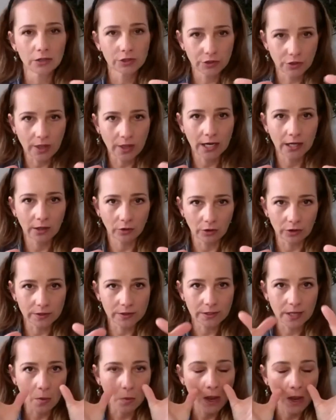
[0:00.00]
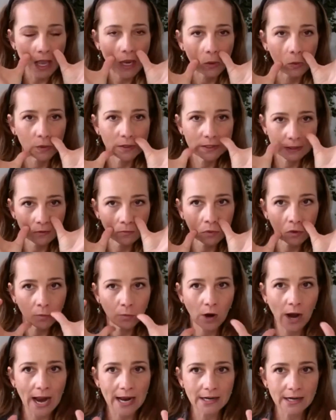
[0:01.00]
so that it looks that way. With
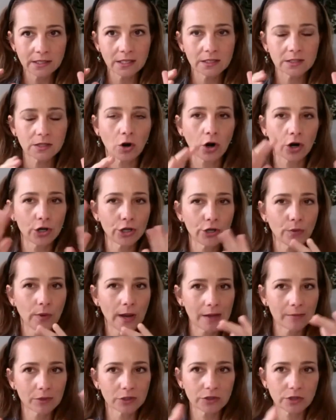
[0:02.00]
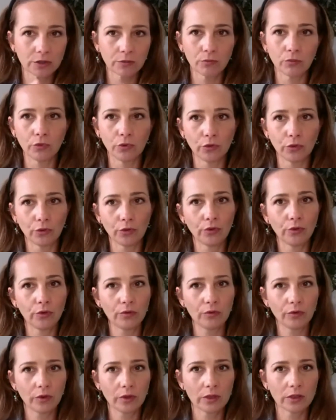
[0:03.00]
SimplePractice, are you able to
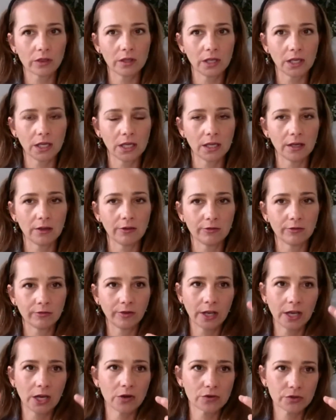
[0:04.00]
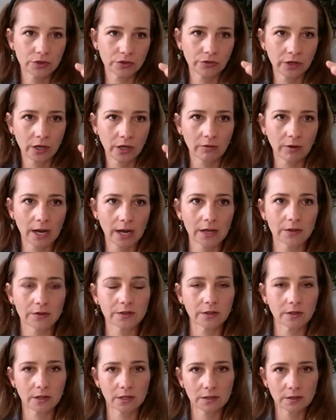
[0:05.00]
move the video screen around
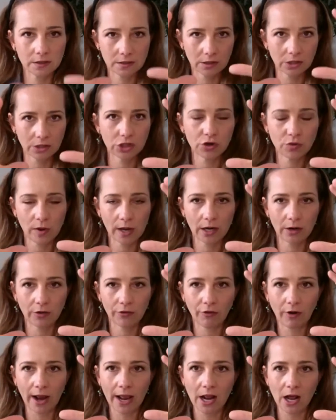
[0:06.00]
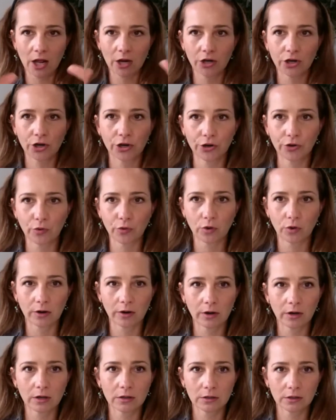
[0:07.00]
so that it's situated right under
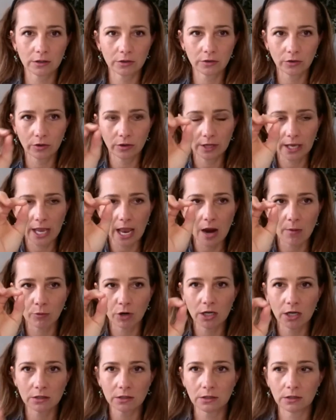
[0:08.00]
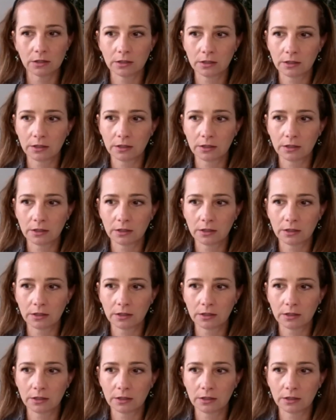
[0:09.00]
your your camera?